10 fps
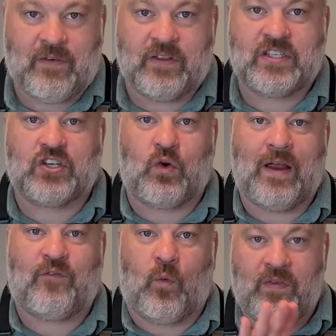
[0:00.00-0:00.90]
Now this is
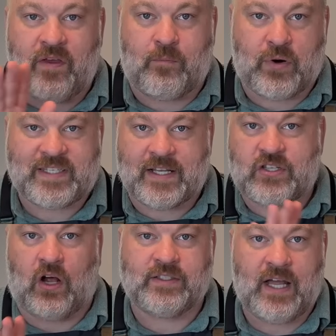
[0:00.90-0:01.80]
great for when the brisket's
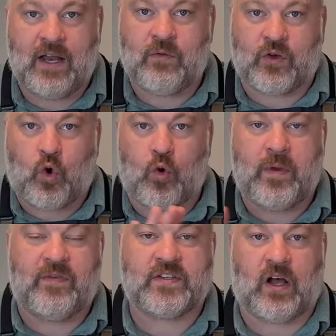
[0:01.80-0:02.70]
all done, when the corned
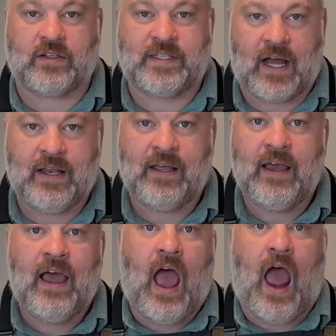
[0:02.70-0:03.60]
beef is all done,
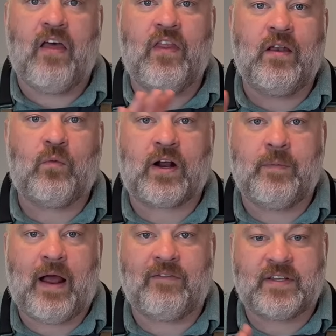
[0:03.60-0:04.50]
and then we're going
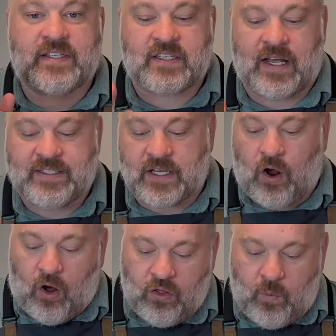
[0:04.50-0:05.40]
to have to slice it
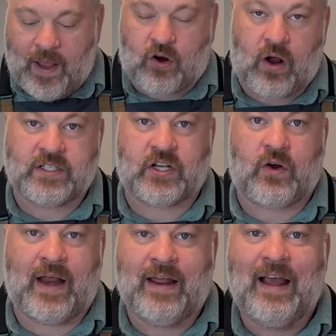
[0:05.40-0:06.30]
all the way across the
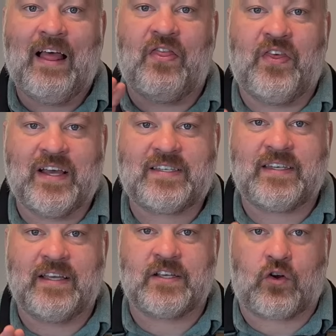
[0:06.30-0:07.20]
grain. This
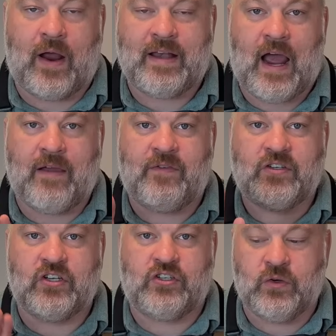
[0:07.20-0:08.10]
is a great knife
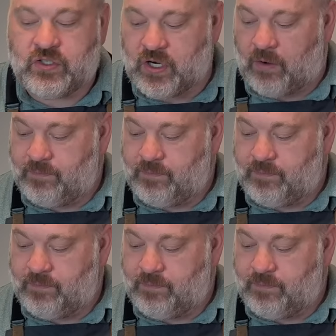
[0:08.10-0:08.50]
to do so.